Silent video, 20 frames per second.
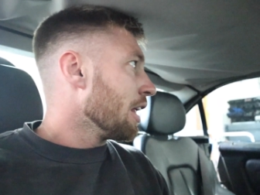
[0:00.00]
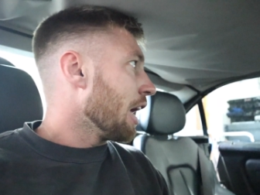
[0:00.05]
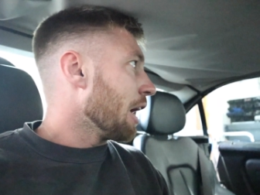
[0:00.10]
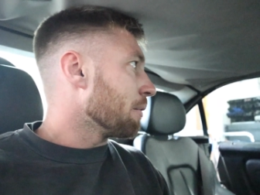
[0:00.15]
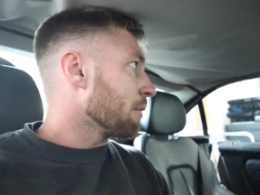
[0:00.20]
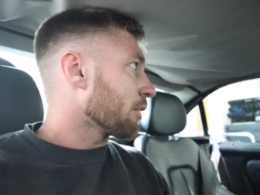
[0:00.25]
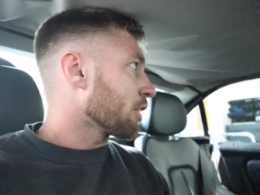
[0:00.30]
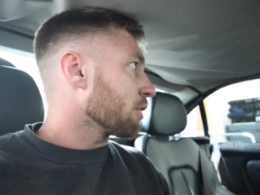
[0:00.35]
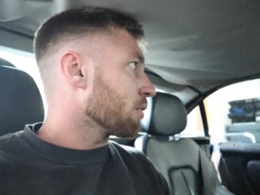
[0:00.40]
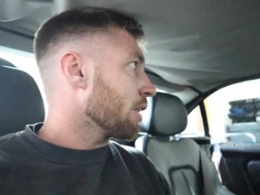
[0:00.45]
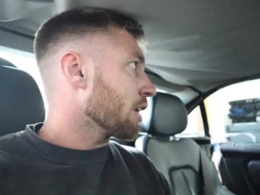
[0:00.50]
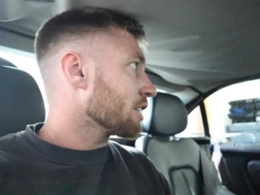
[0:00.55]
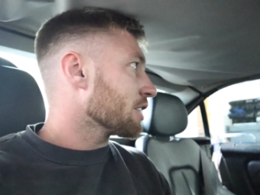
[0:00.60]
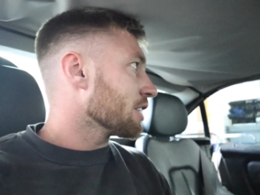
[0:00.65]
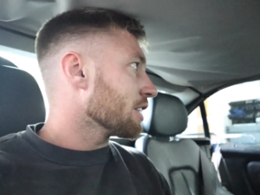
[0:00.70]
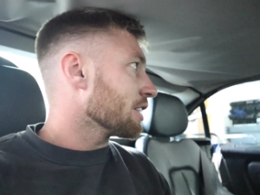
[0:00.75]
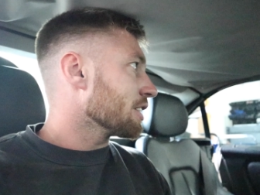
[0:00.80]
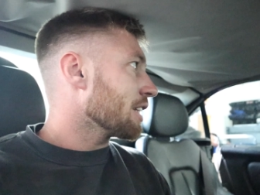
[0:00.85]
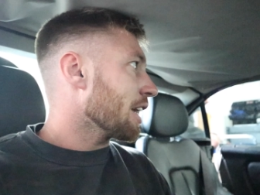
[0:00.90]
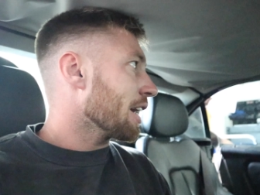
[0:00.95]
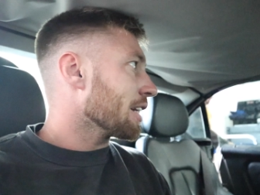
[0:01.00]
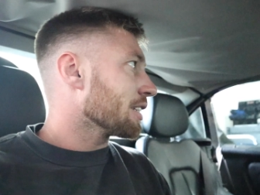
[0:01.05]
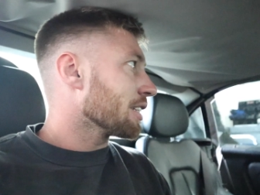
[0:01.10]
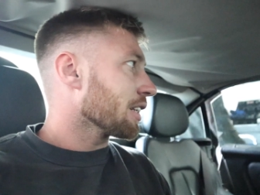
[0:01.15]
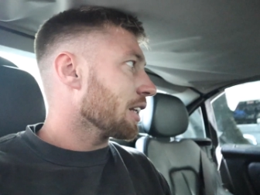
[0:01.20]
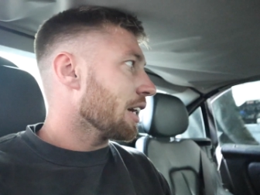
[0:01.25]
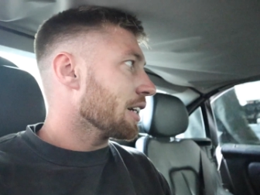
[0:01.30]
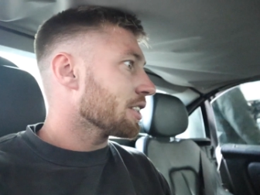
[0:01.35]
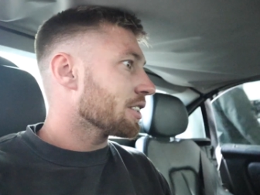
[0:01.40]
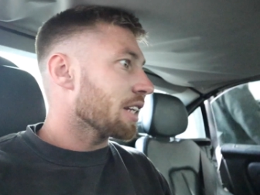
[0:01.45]
and with the rest of the day
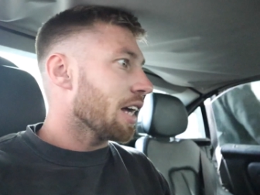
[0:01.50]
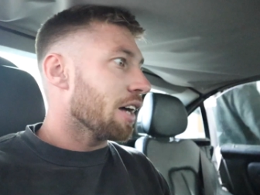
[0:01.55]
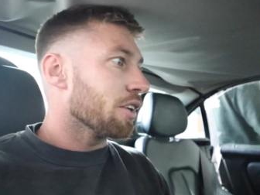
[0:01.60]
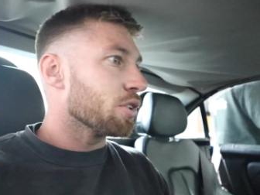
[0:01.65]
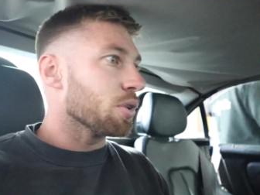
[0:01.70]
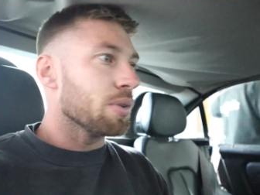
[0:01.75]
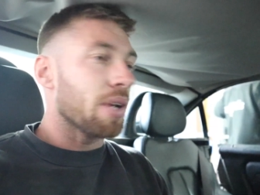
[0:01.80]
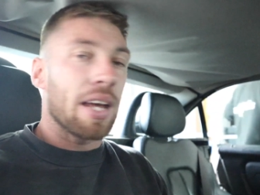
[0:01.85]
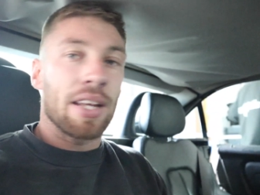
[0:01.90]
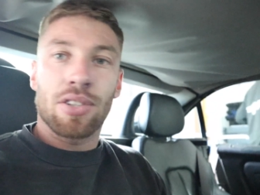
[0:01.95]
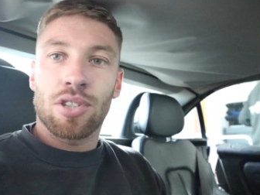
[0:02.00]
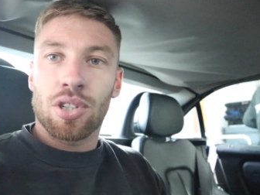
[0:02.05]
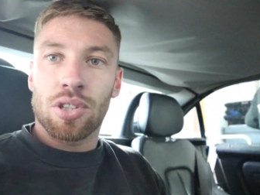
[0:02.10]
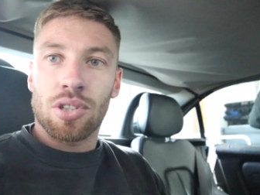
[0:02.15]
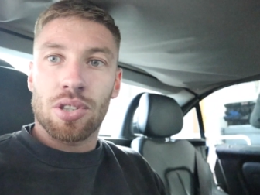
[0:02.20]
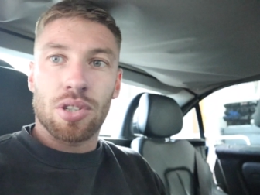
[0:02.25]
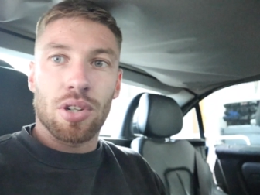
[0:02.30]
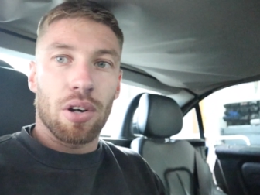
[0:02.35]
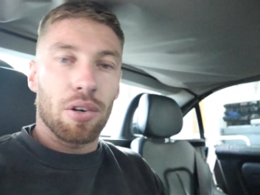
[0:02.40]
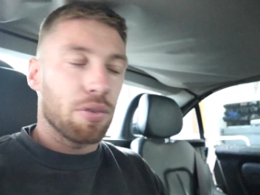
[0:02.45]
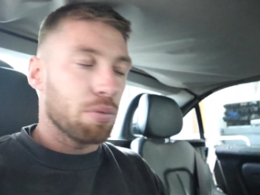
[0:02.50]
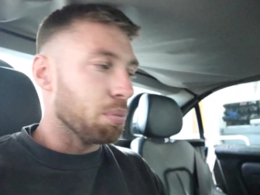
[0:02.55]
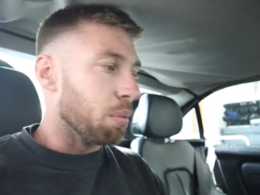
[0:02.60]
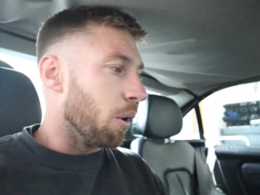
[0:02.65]
to like start doing engine stuff.